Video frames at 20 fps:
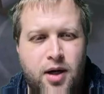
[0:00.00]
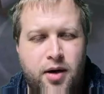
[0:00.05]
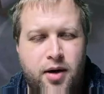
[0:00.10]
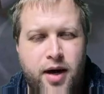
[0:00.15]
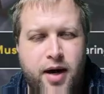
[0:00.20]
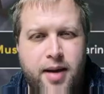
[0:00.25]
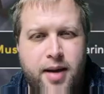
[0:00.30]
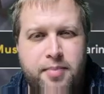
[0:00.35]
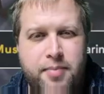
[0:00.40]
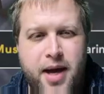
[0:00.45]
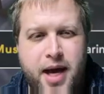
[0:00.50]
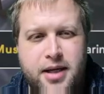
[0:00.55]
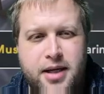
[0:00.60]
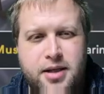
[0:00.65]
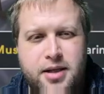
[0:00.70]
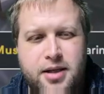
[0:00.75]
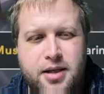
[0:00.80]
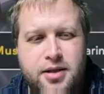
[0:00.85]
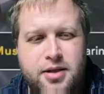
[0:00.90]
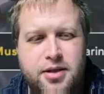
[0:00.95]
All right, back to
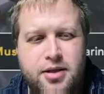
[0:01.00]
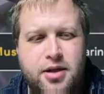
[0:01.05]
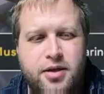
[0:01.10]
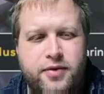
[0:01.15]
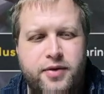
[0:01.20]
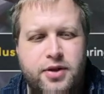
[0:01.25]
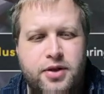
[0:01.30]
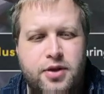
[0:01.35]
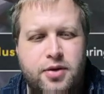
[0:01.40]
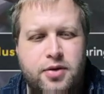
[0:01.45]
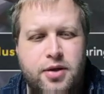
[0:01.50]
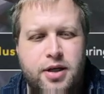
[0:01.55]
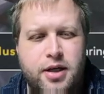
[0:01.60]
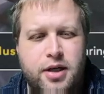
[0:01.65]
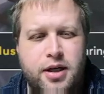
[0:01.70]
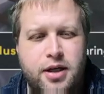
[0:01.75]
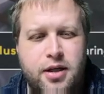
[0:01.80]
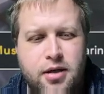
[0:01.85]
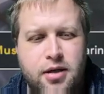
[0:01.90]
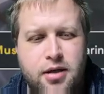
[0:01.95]
the conservatory